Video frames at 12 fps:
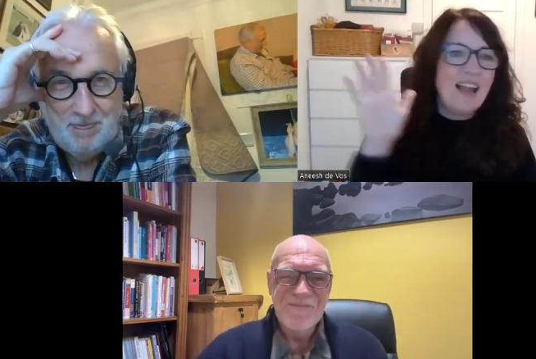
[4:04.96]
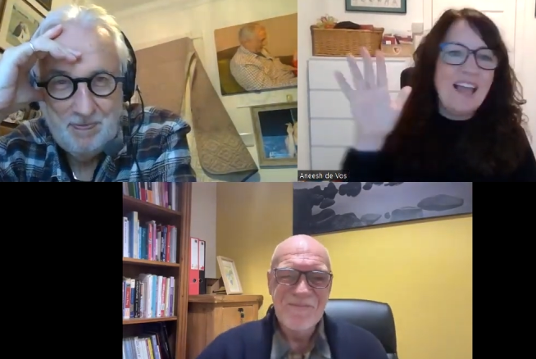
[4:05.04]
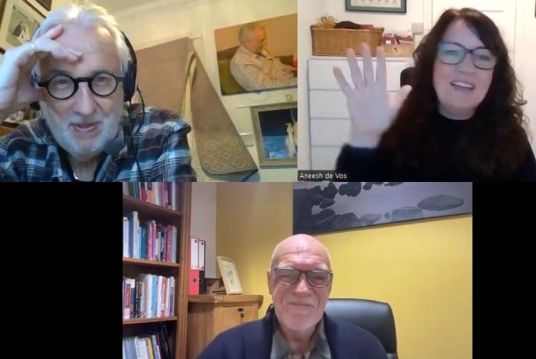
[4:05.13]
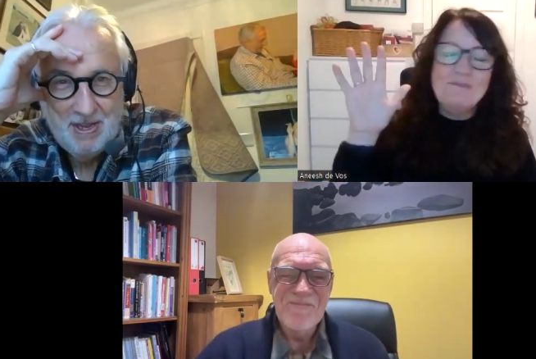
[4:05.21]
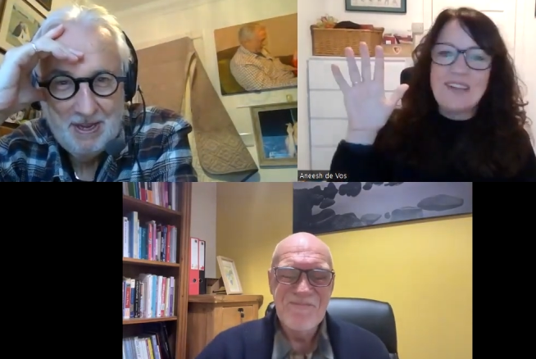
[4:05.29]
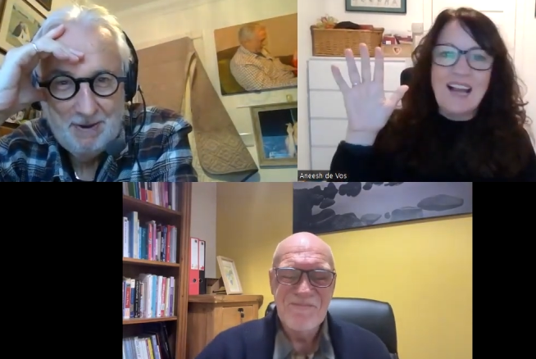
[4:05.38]
Speaker 1: to keep
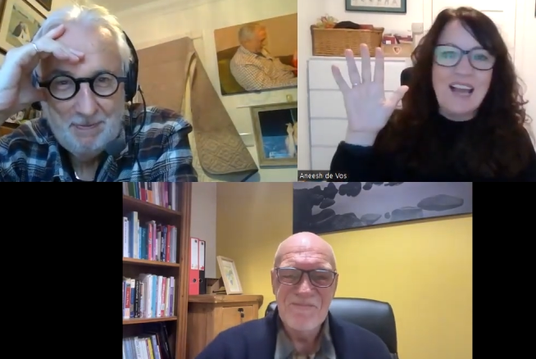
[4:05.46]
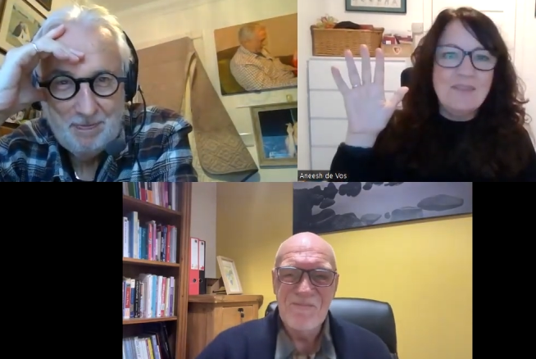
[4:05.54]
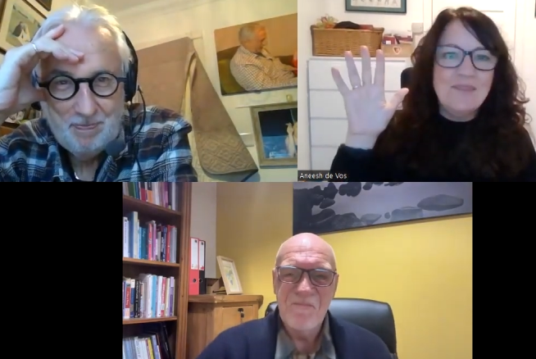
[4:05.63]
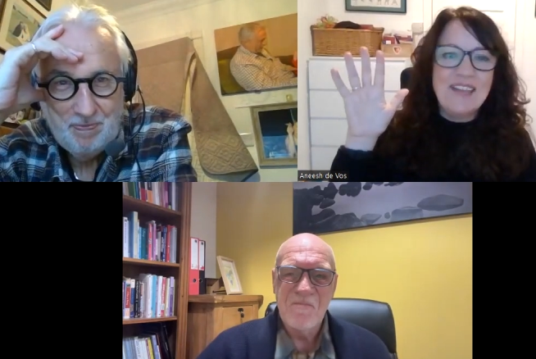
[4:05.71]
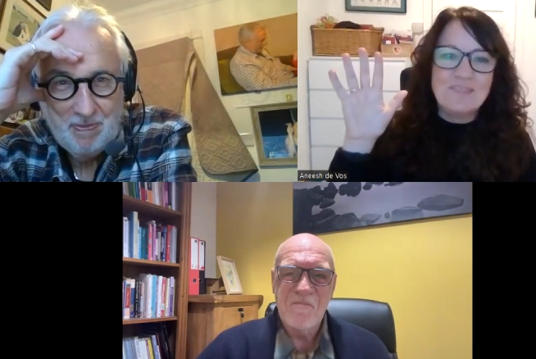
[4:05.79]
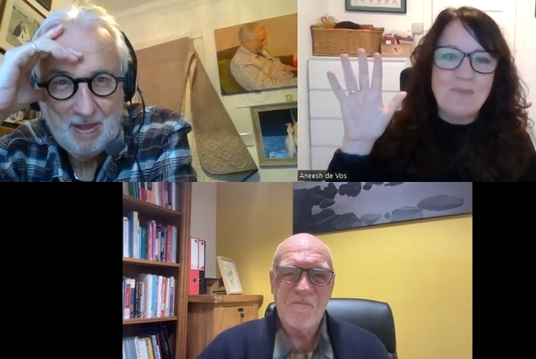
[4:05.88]
claim,
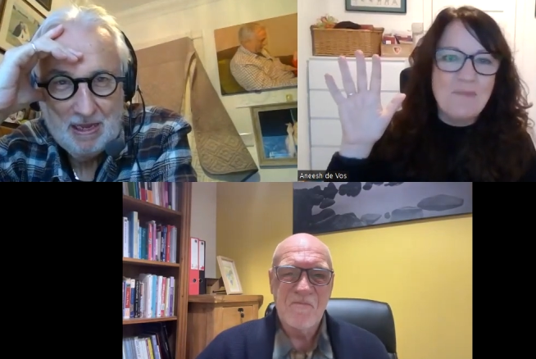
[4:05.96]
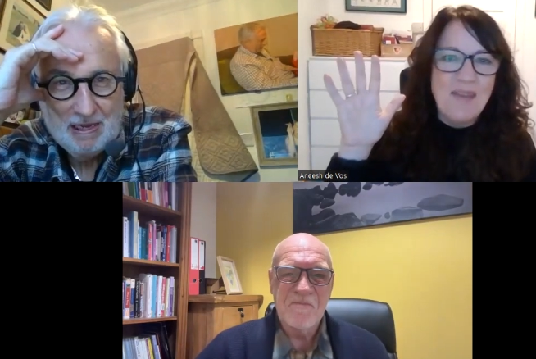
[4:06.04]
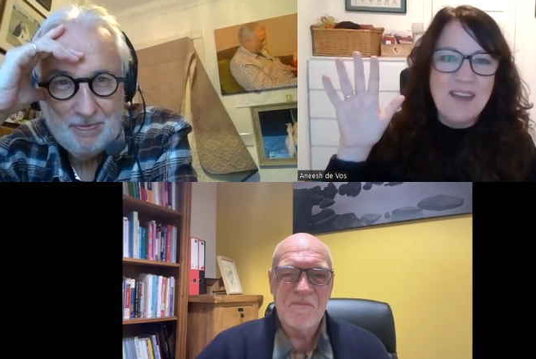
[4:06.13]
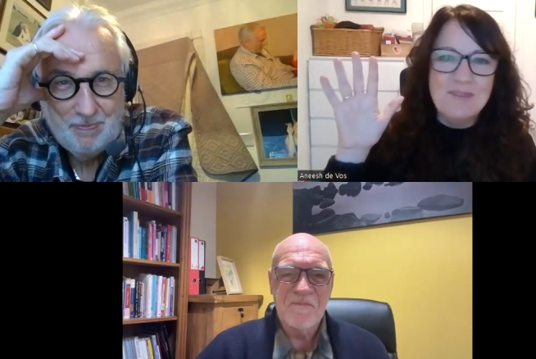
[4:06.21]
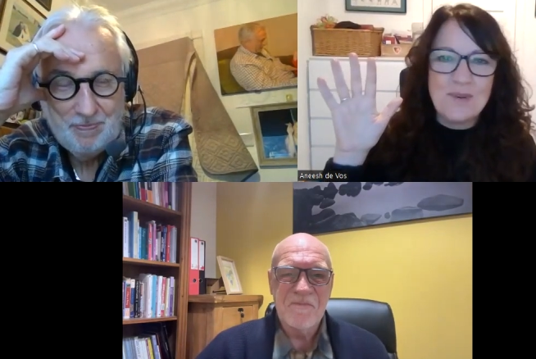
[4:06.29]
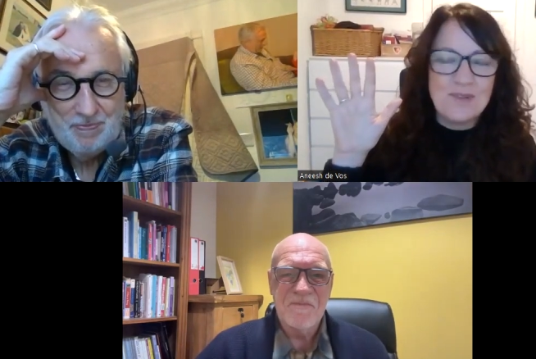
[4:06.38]
claiming it's my
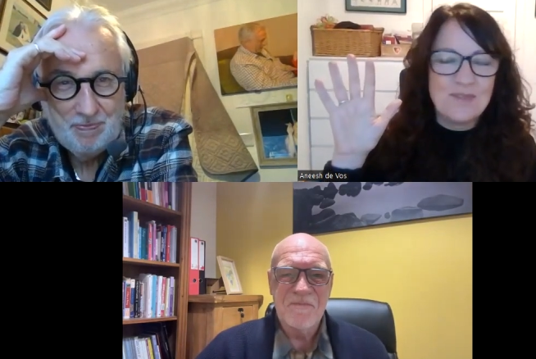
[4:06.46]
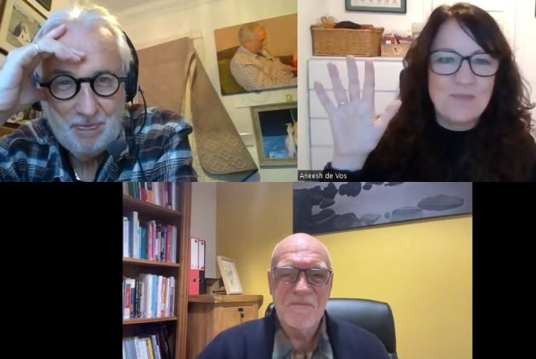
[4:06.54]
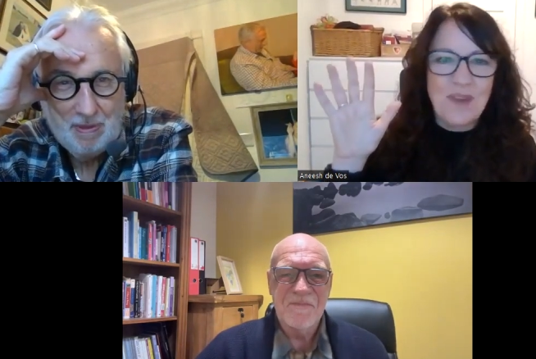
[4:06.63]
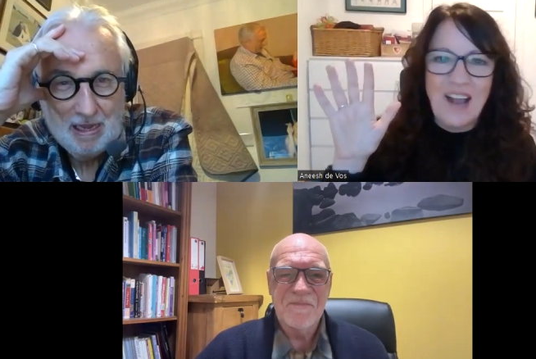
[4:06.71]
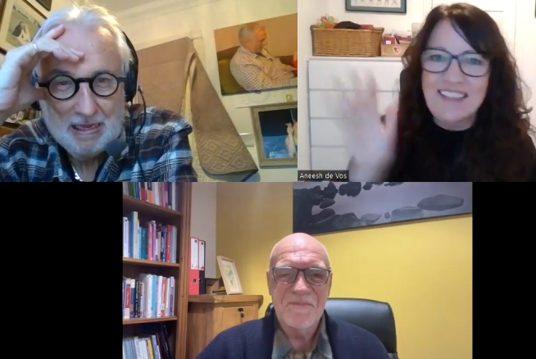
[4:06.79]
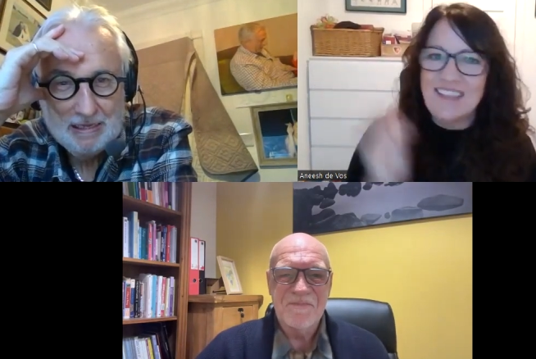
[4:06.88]

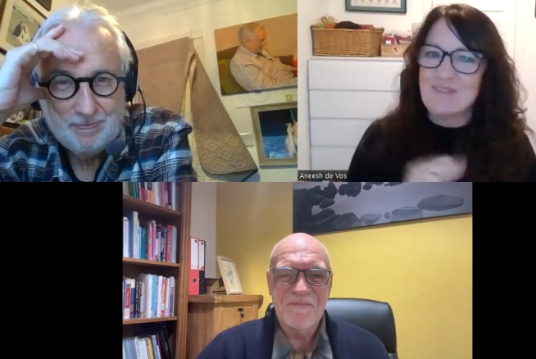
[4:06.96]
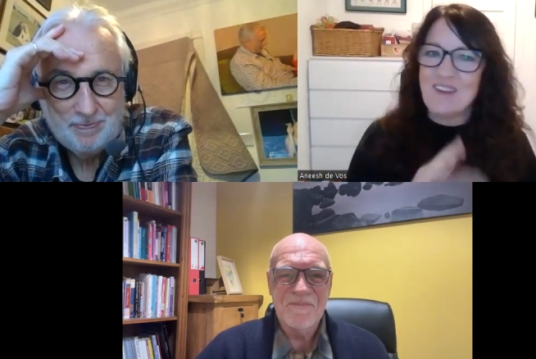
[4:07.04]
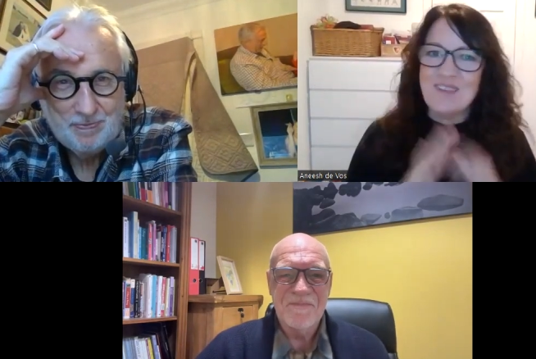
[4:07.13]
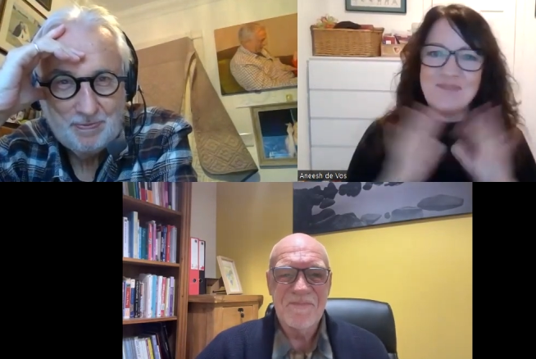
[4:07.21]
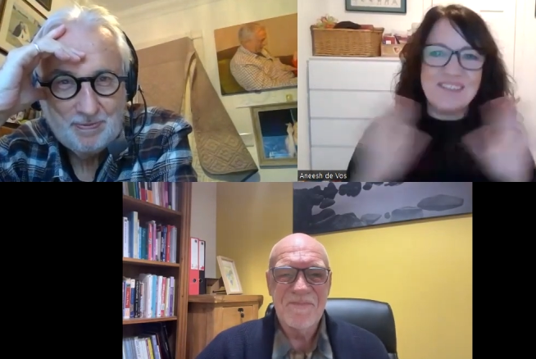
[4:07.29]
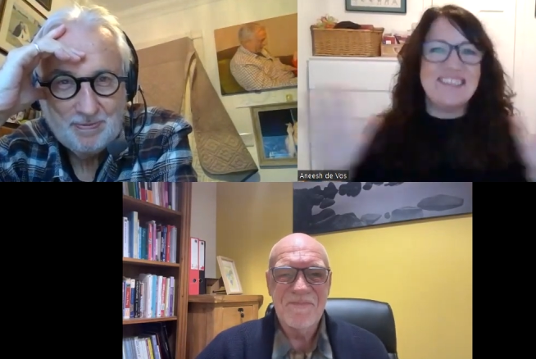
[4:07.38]
menopause brain. That's
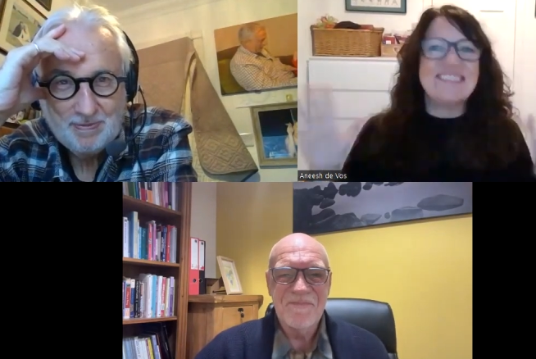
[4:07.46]
what I'm